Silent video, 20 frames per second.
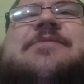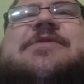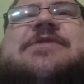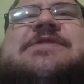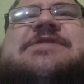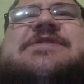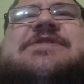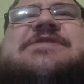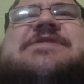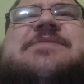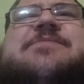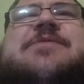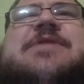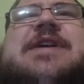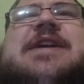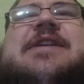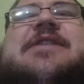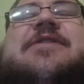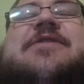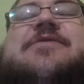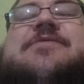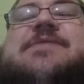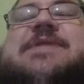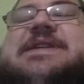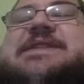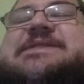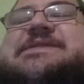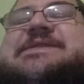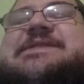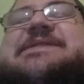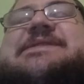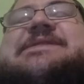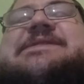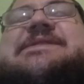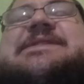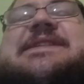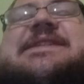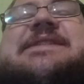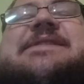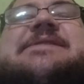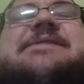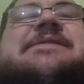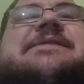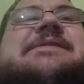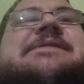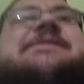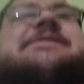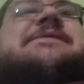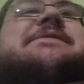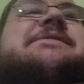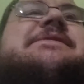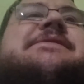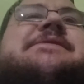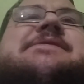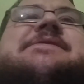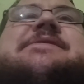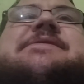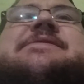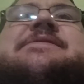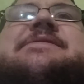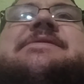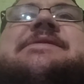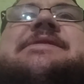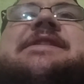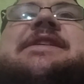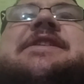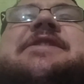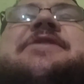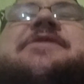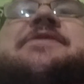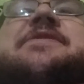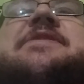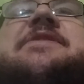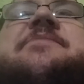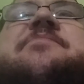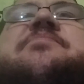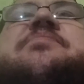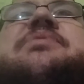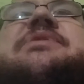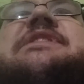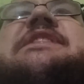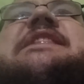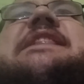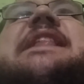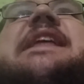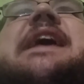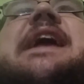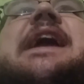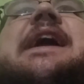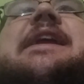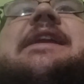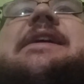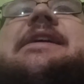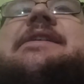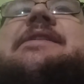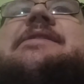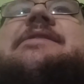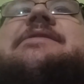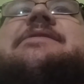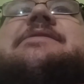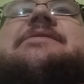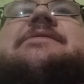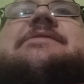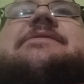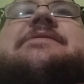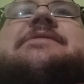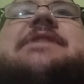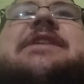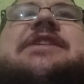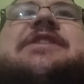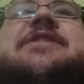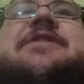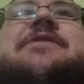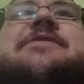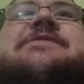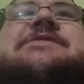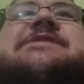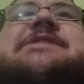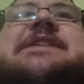or is there somewhere I can go rest and sit? You know, the planning that goes